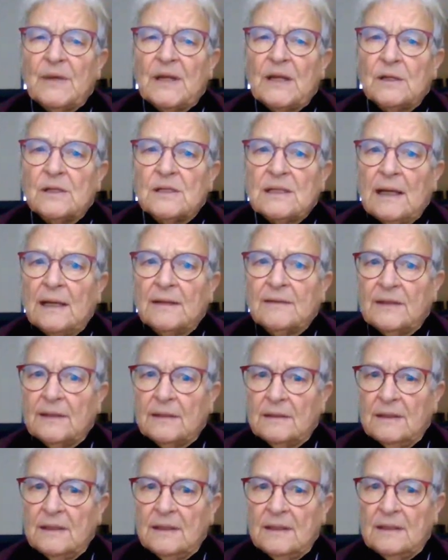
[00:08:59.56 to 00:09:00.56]
Because I
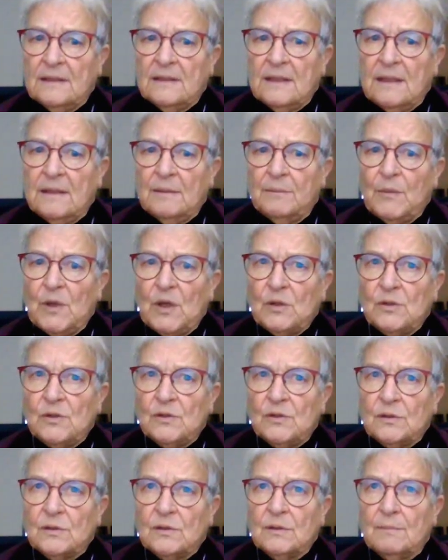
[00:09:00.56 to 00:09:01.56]
think the
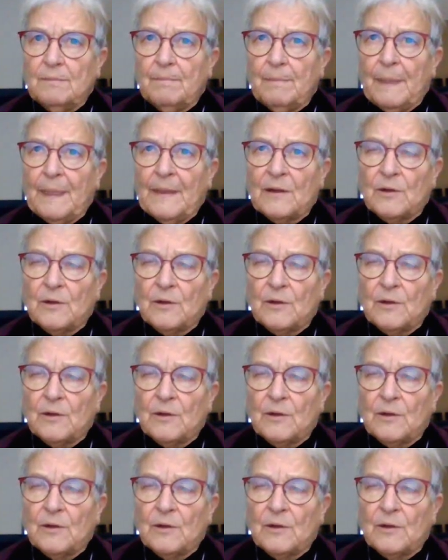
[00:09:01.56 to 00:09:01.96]
most